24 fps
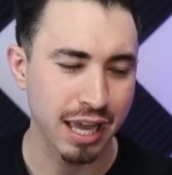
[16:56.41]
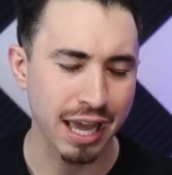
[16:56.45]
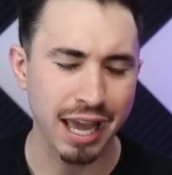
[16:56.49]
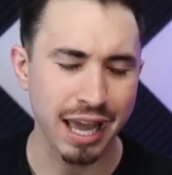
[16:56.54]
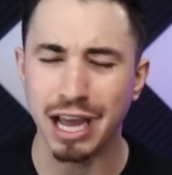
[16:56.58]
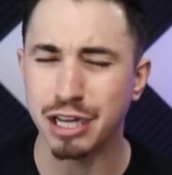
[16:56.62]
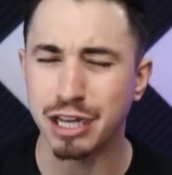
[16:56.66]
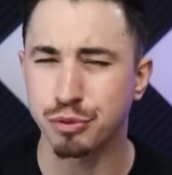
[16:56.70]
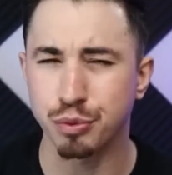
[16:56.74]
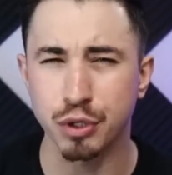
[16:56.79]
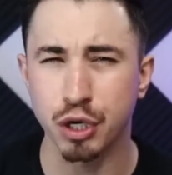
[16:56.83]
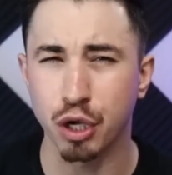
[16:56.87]

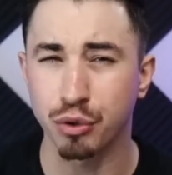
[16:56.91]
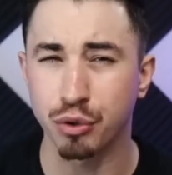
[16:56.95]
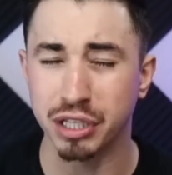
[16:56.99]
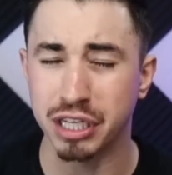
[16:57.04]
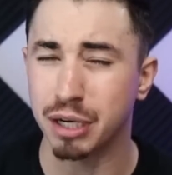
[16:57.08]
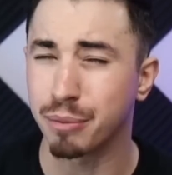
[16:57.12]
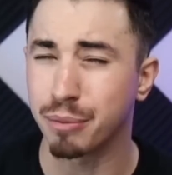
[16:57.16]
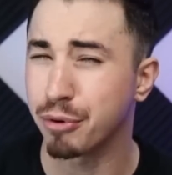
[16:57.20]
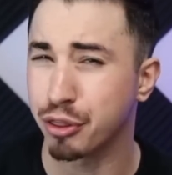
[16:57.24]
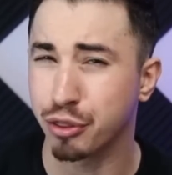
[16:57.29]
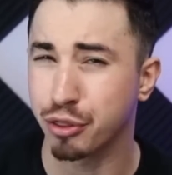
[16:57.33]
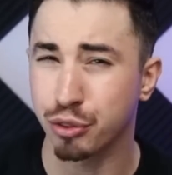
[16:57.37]
As we know, the
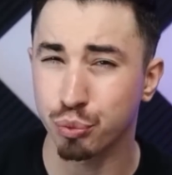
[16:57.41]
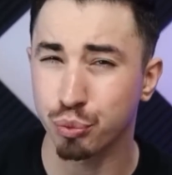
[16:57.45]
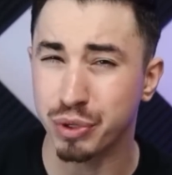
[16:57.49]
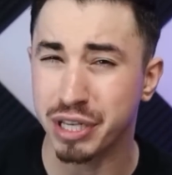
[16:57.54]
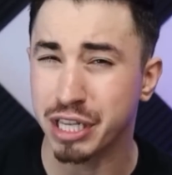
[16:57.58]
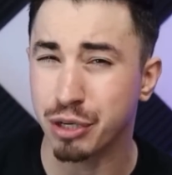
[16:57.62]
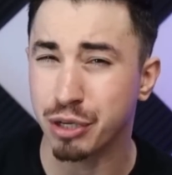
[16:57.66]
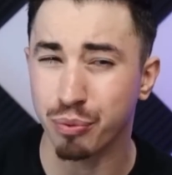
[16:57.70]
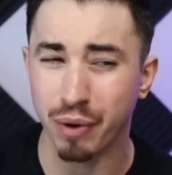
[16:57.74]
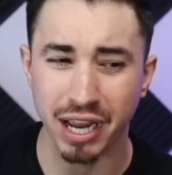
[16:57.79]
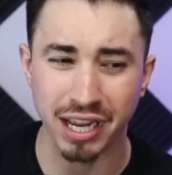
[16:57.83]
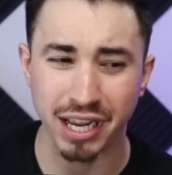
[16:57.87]
number
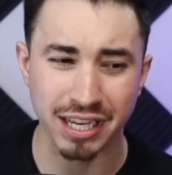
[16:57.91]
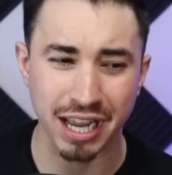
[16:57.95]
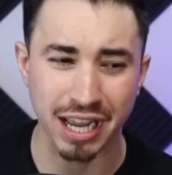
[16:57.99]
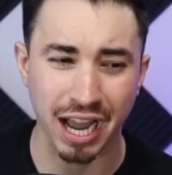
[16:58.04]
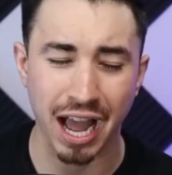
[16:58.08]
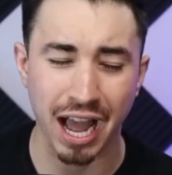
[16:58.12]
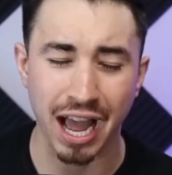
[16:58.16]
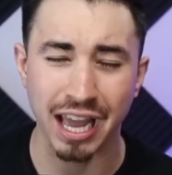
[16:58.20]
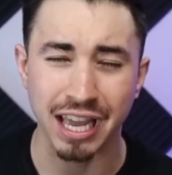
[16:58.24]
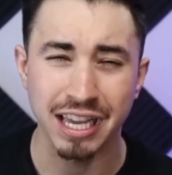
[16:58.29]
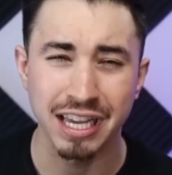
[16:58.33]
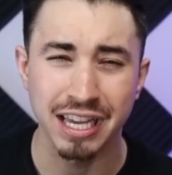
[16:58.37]
three ranked
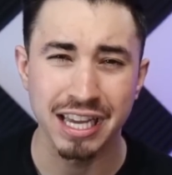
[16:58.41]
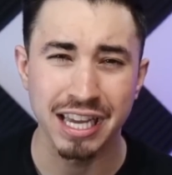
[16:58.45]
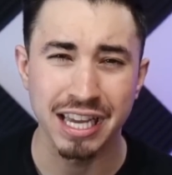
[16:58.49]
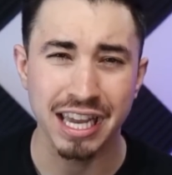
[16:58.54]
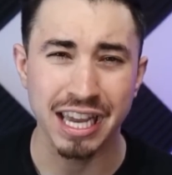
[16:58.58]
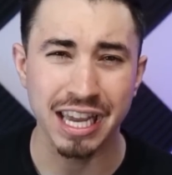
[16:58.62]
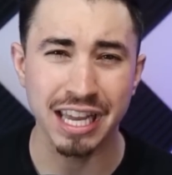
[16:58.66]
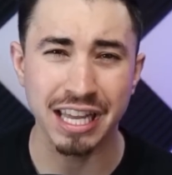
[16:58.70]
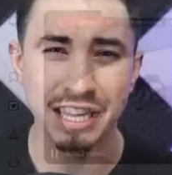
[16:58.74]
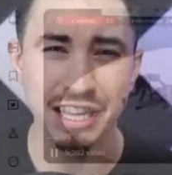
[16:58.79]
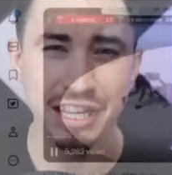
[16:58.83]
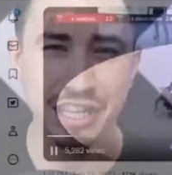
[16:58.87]
guy in